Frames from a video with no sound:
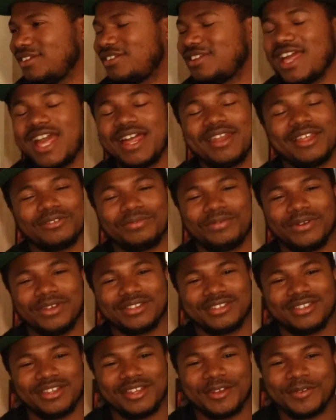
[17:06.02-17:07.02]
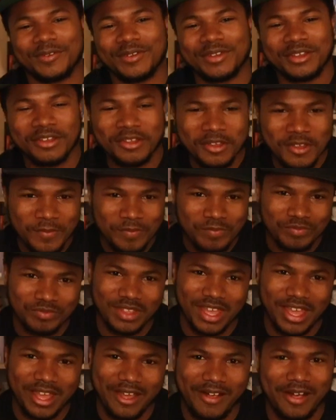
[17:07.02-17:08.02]
Damn, that's fucked up.
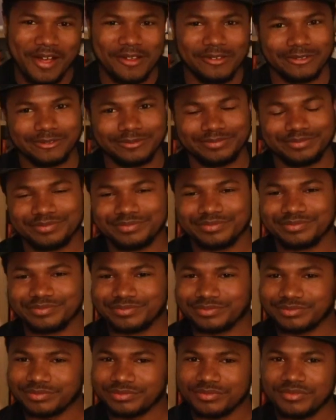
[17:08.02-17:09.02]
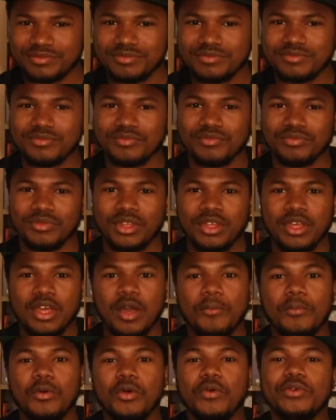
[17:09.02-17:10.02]
Now,
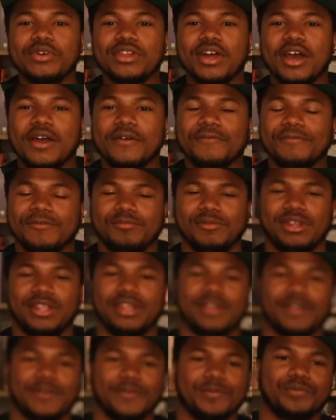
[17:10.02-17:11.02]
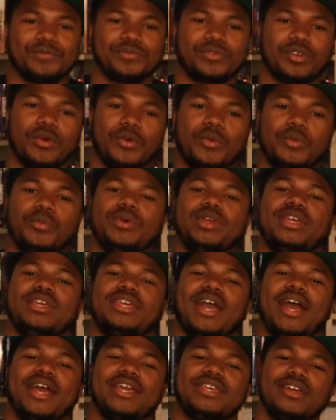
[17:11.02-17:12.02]
moving on from there, we
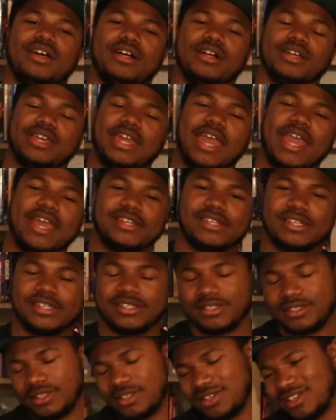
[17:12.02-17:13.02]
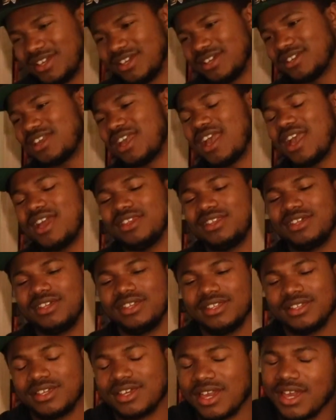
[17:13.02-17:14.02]
got young Kanan.
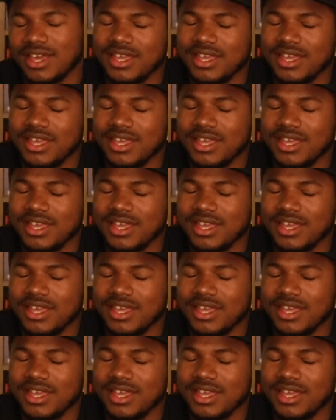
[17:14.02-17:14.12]
Kanan.